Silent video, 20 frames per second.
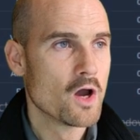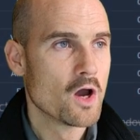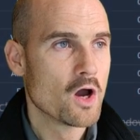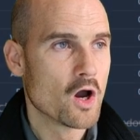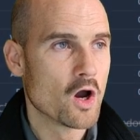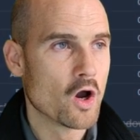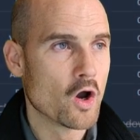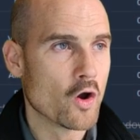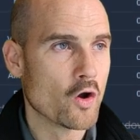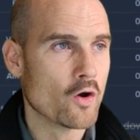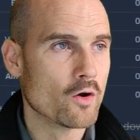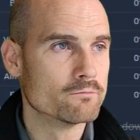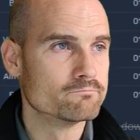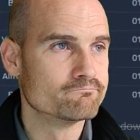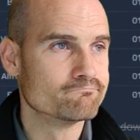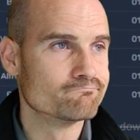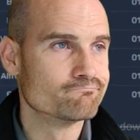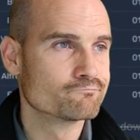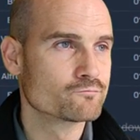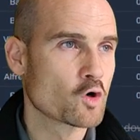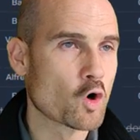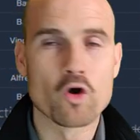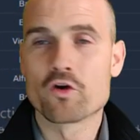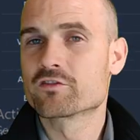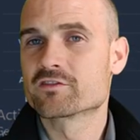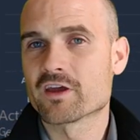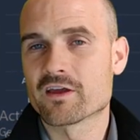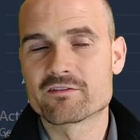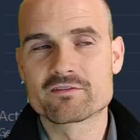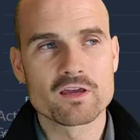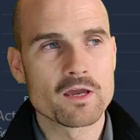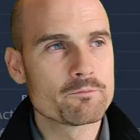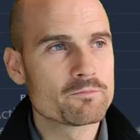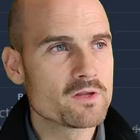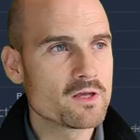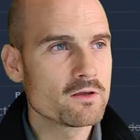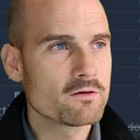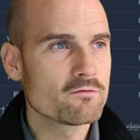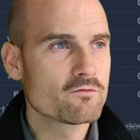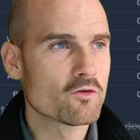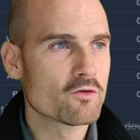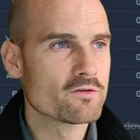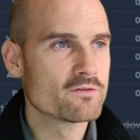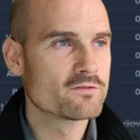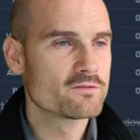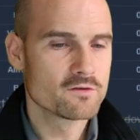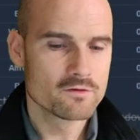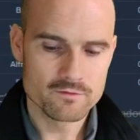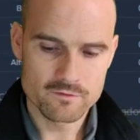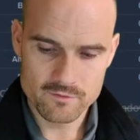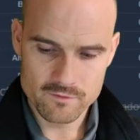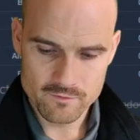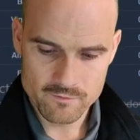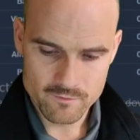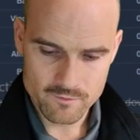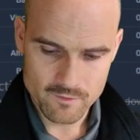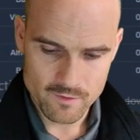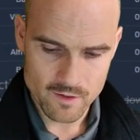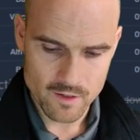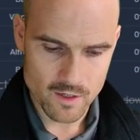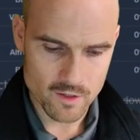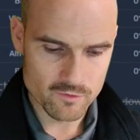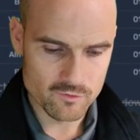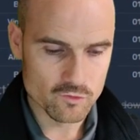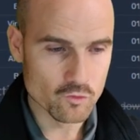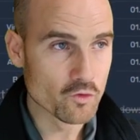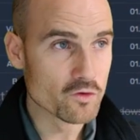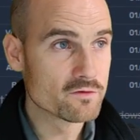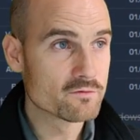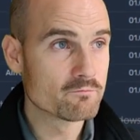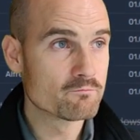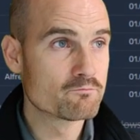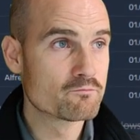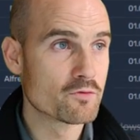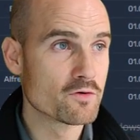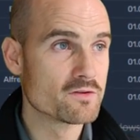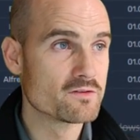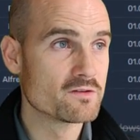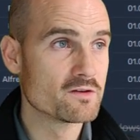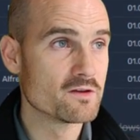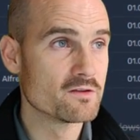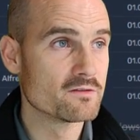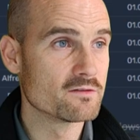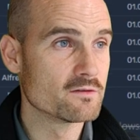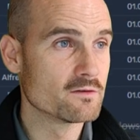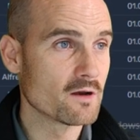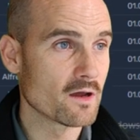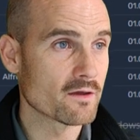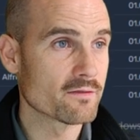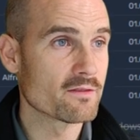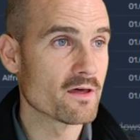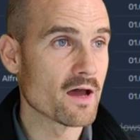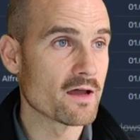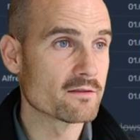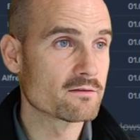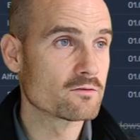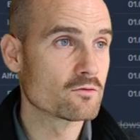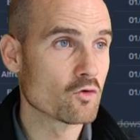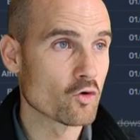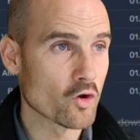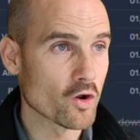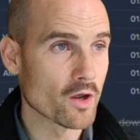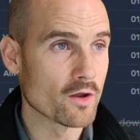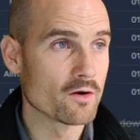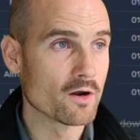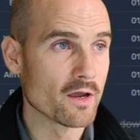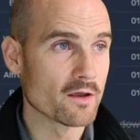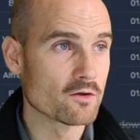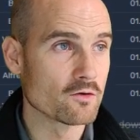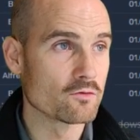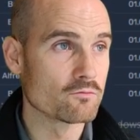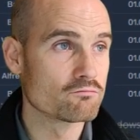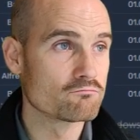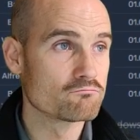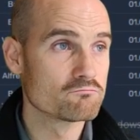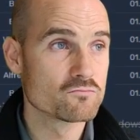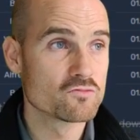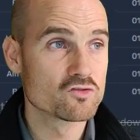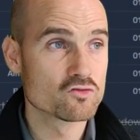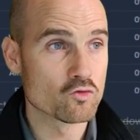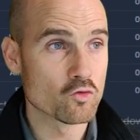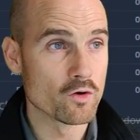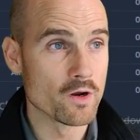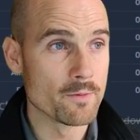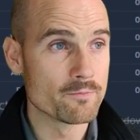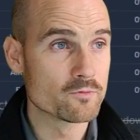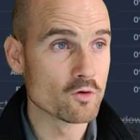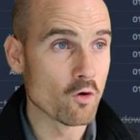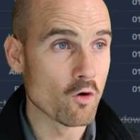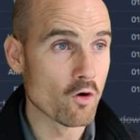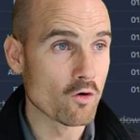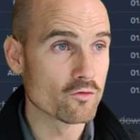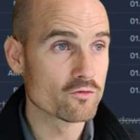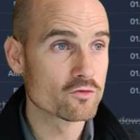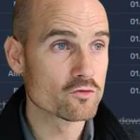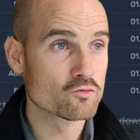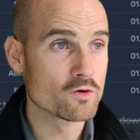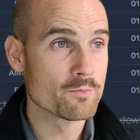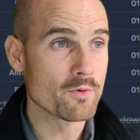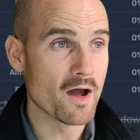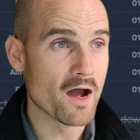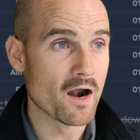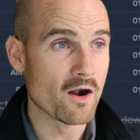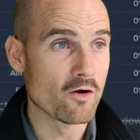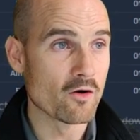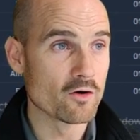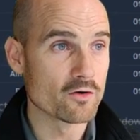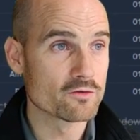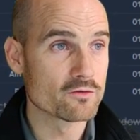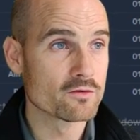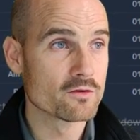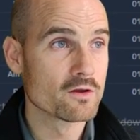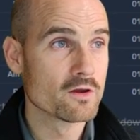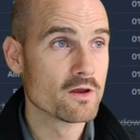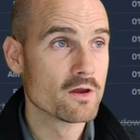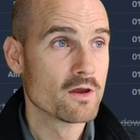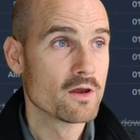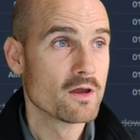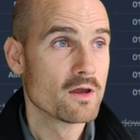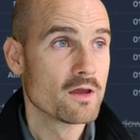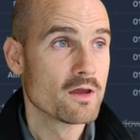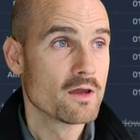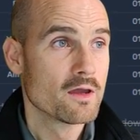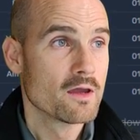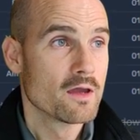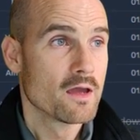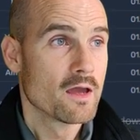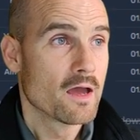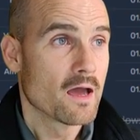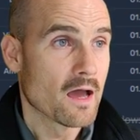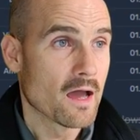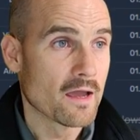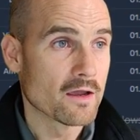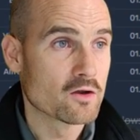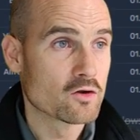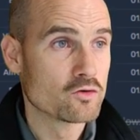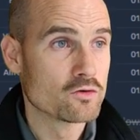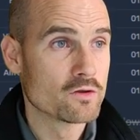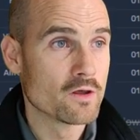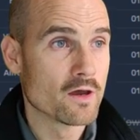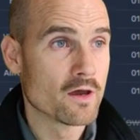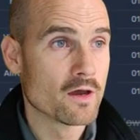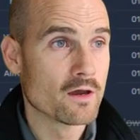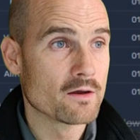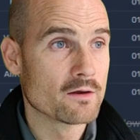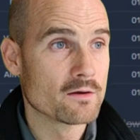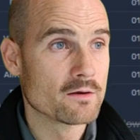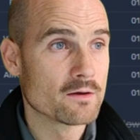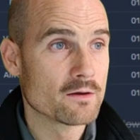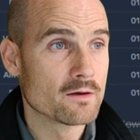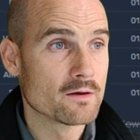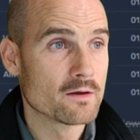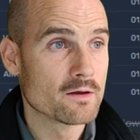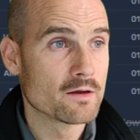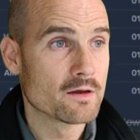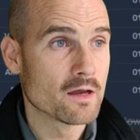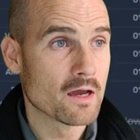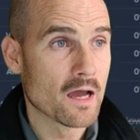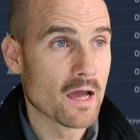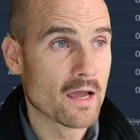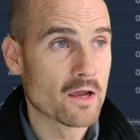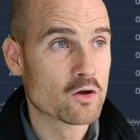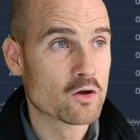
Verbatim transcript: uh, um, cross-site scripting, for instance, uh, so it's pretty easy like that, okay, like a script or script alert, I could, uh, I